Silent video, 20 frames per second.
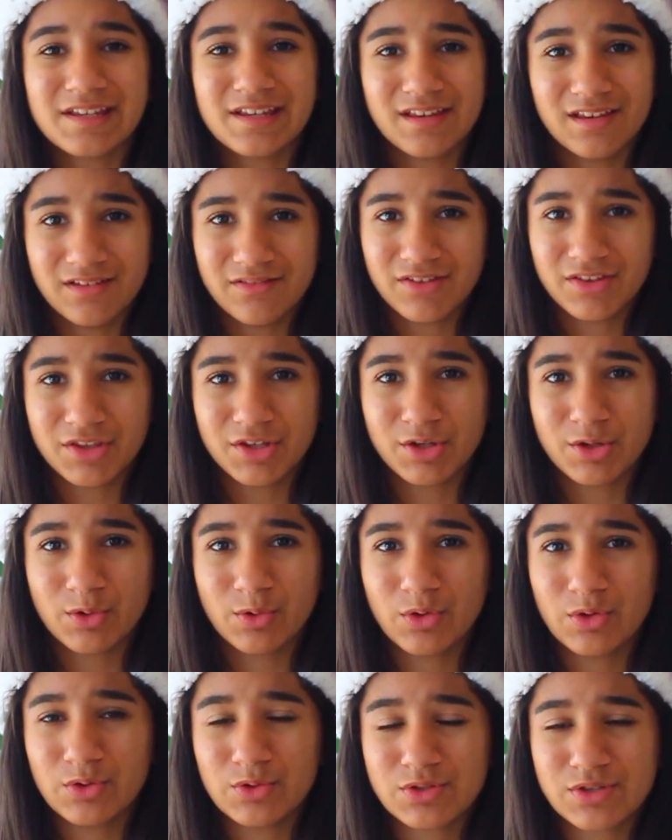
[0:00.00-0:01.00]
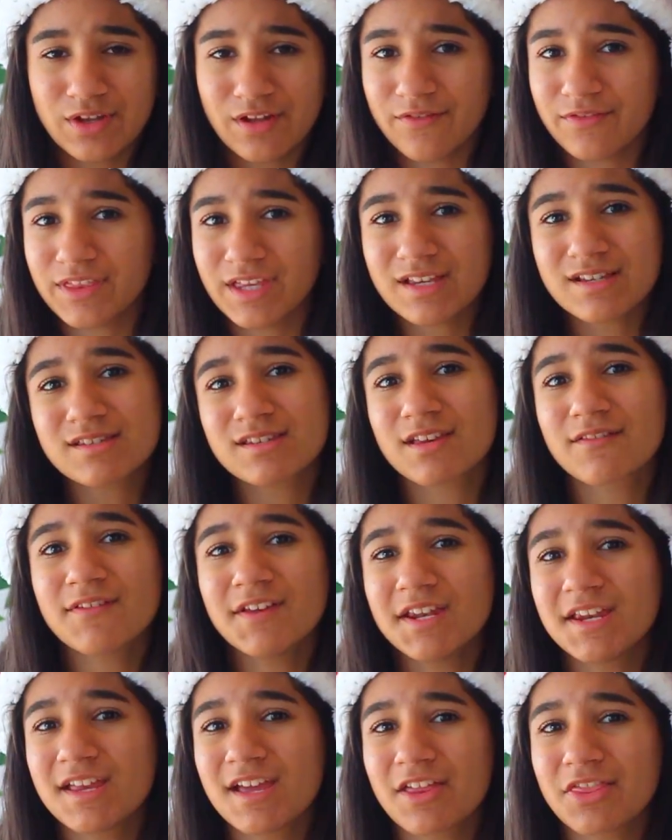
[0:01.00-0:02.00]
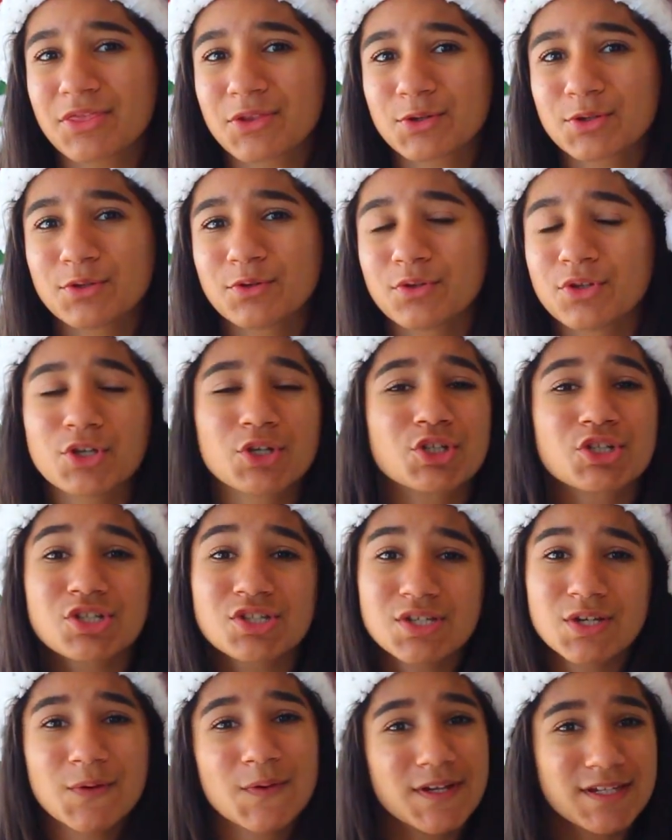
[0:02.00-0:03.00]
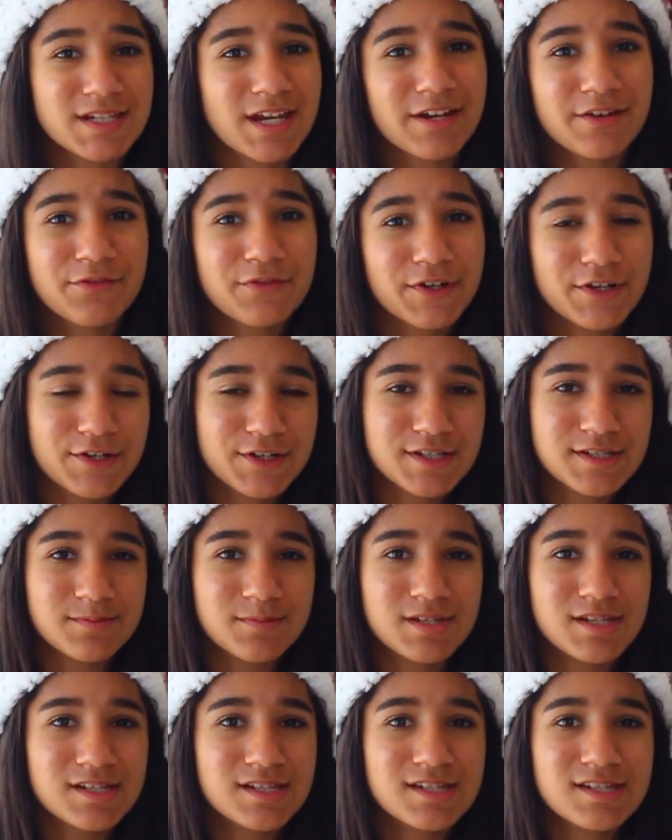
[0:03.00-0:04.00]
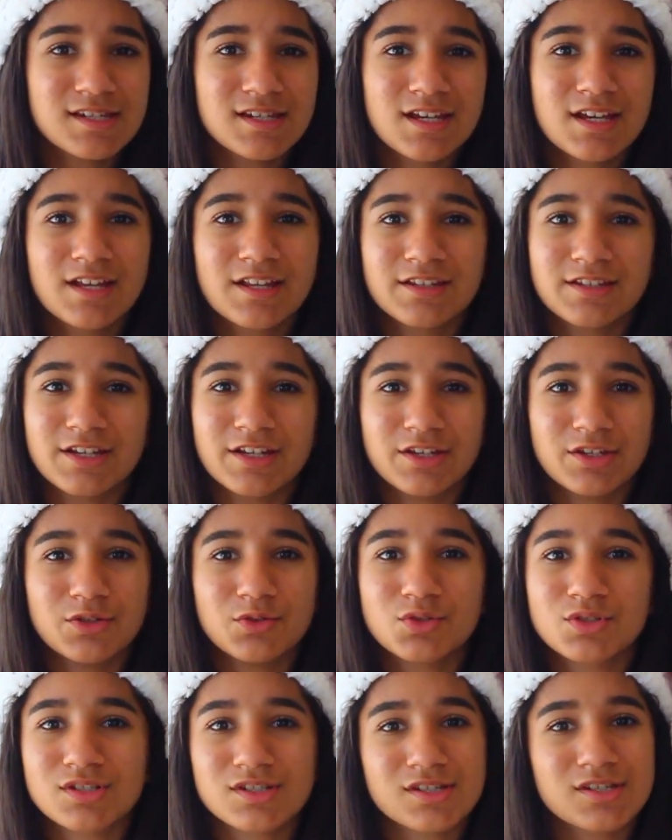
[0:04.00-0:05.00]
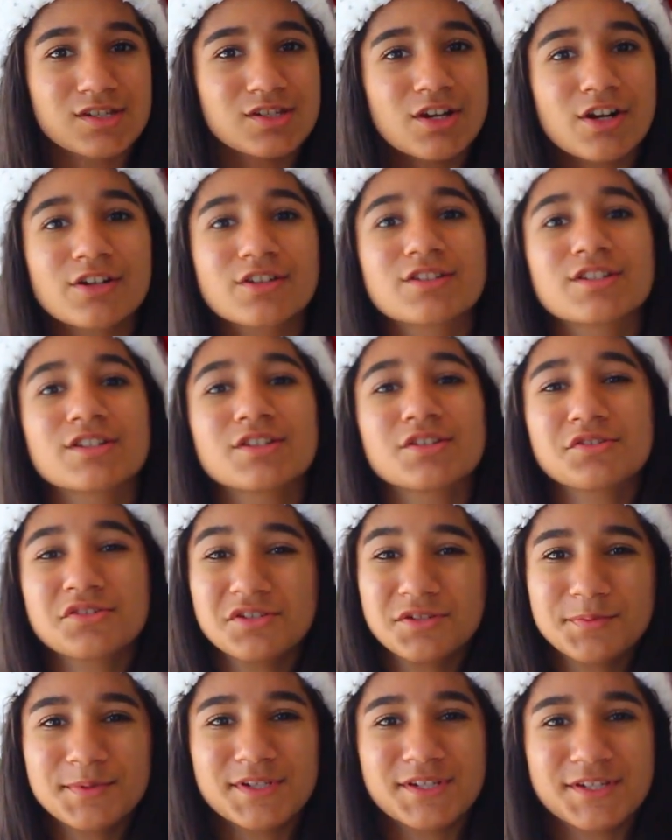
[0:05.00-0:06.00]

Even though you still have Thanksgiving to get through, you're just so excited for Christmas that you just start super